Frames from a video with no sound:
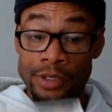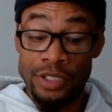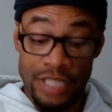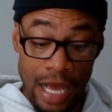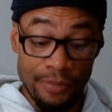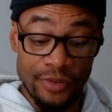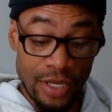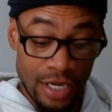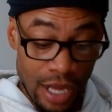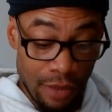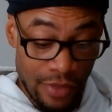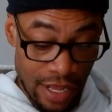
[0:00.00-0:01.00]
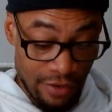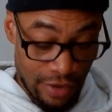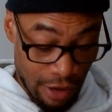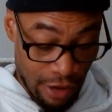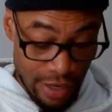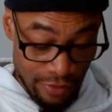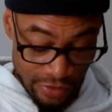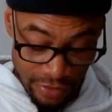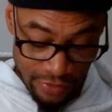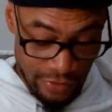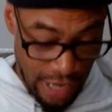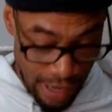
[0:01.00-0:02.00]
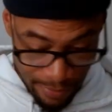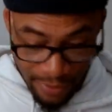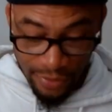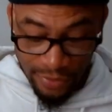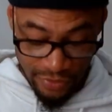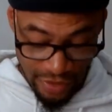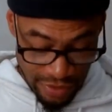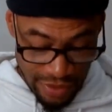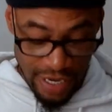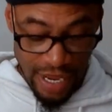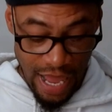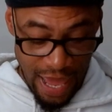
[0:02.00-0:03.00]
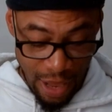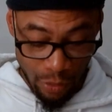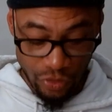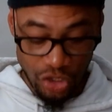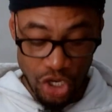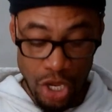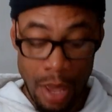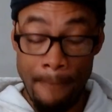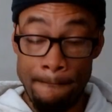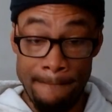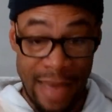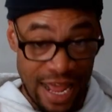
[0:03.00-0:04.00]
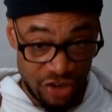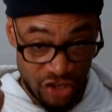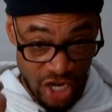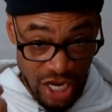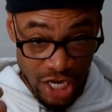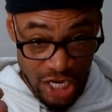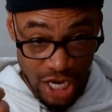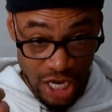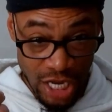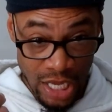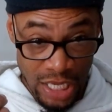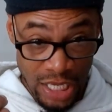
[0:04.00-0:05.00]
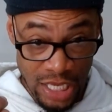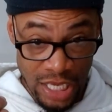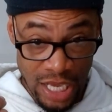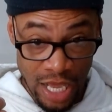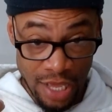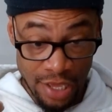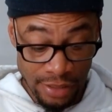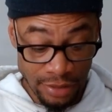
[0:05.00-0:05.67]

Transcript: Stop sending out that dark. Stop sending out magic okay?